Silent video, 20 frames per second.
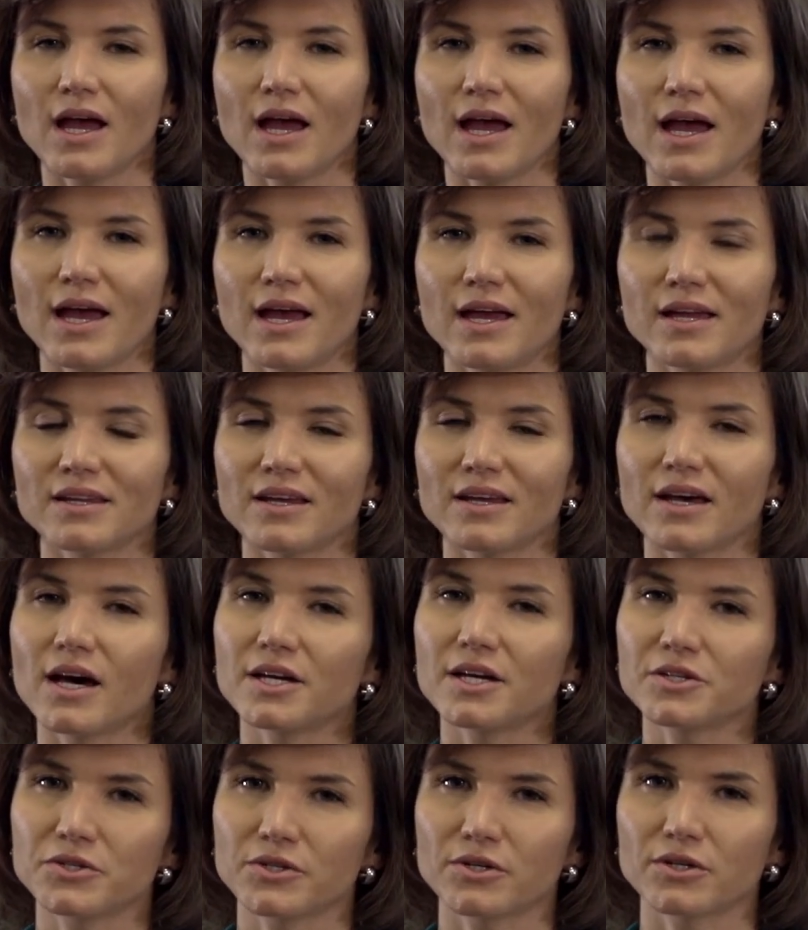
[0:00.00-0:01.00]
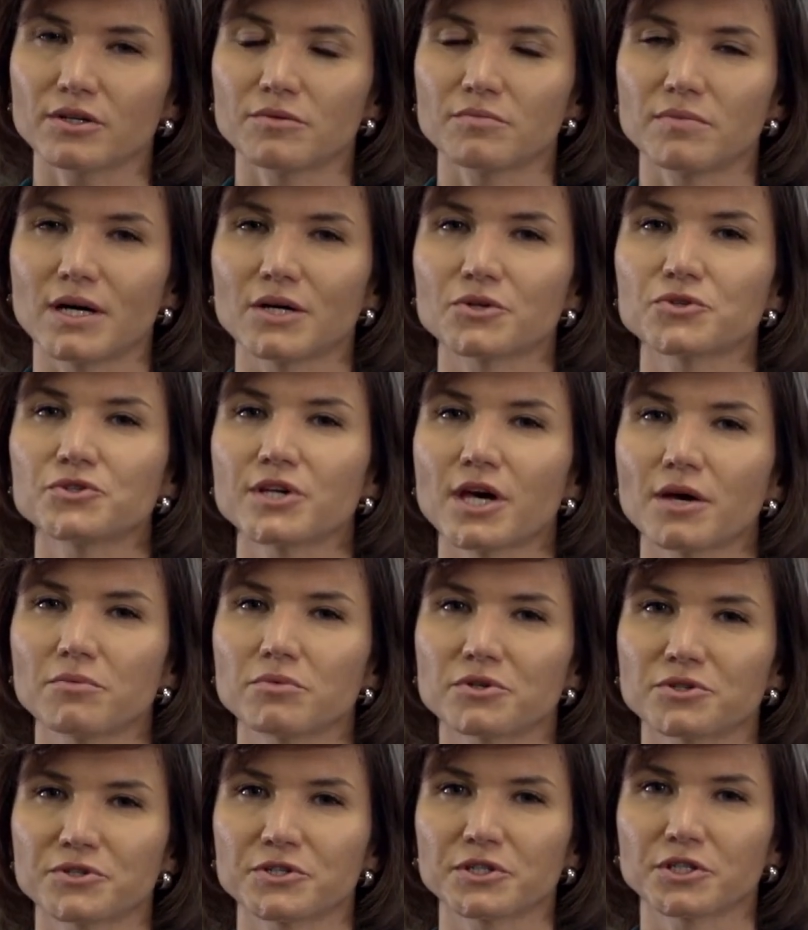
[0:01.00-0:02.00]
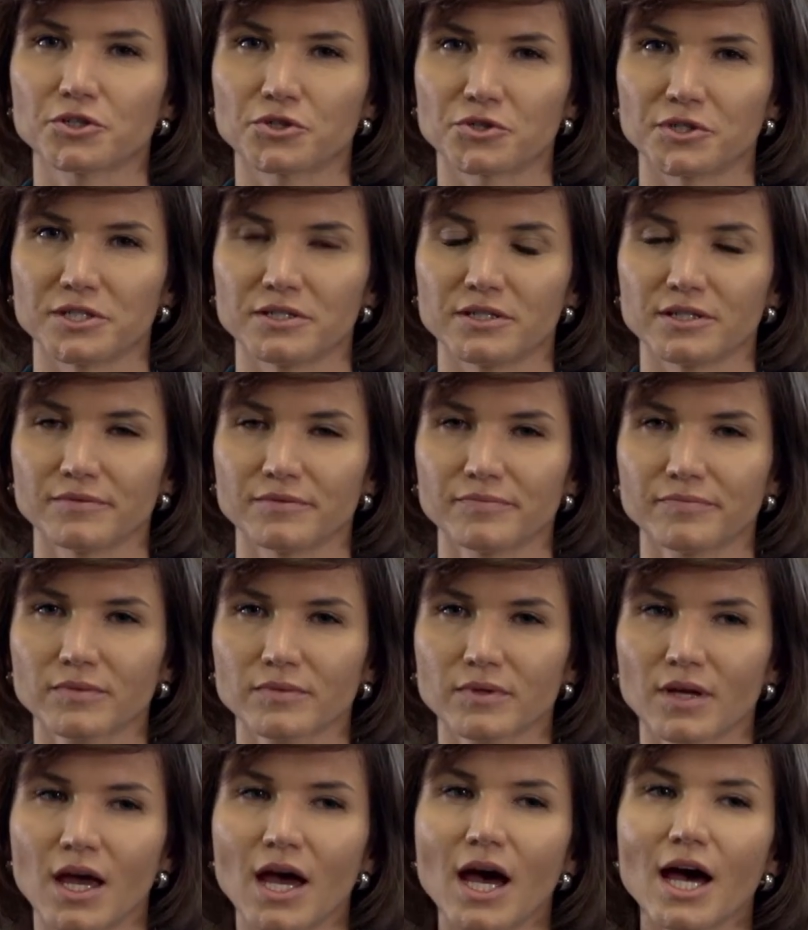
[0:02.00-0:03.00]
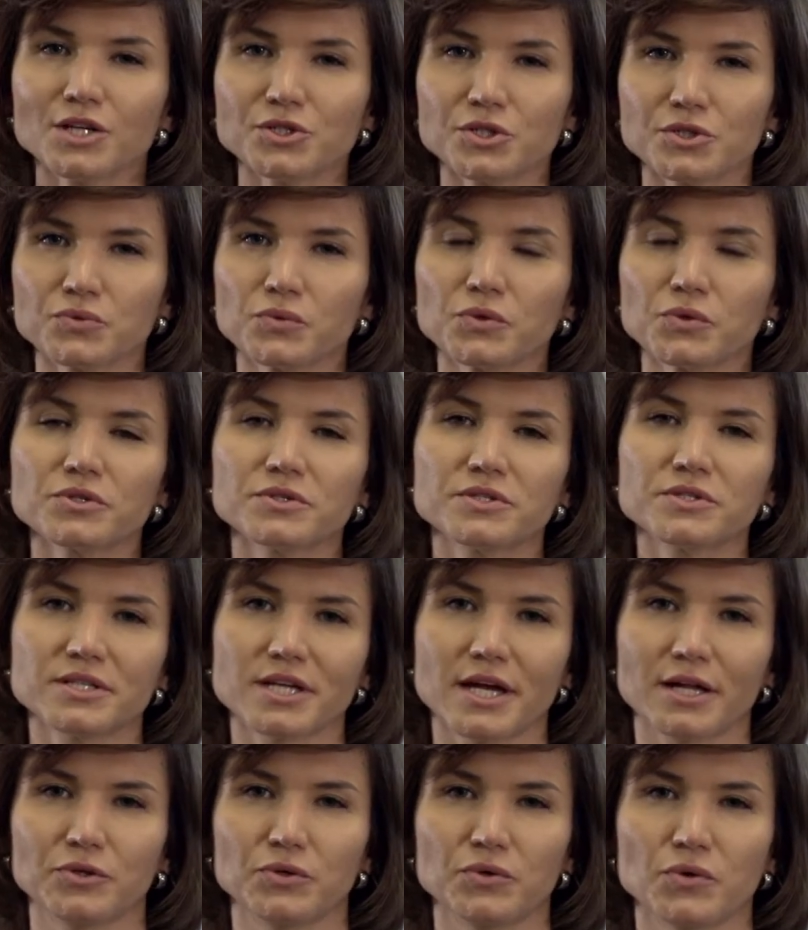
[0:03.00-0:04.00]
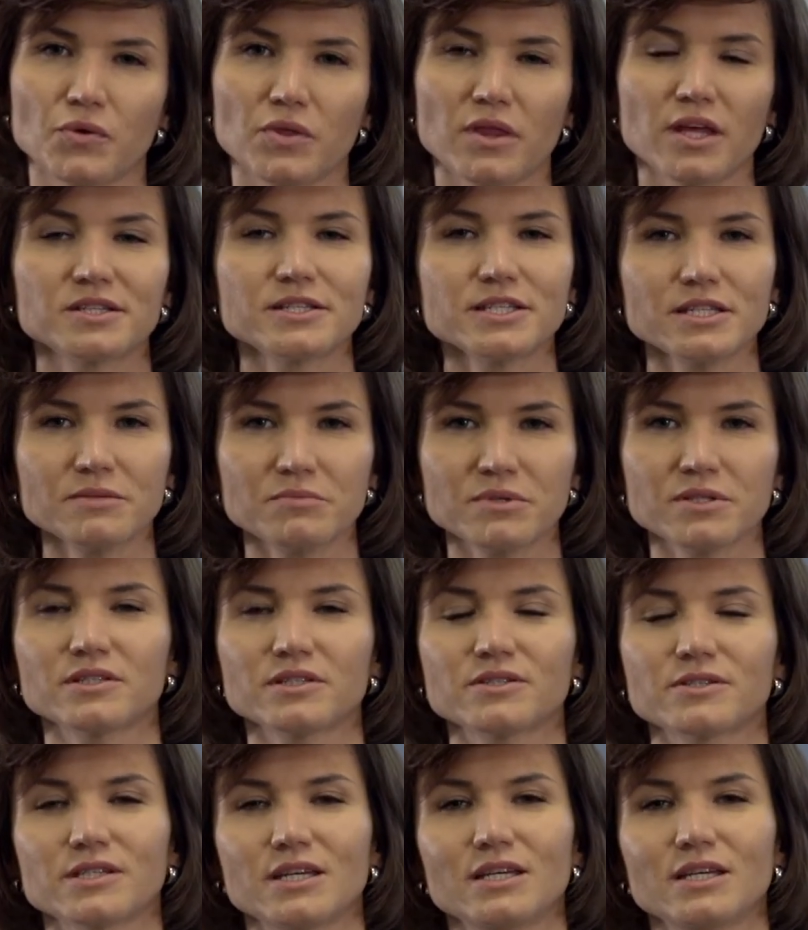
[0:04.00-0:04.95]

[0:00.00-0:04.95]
And I talk about cybersecurity. I just want to tell you that Siemens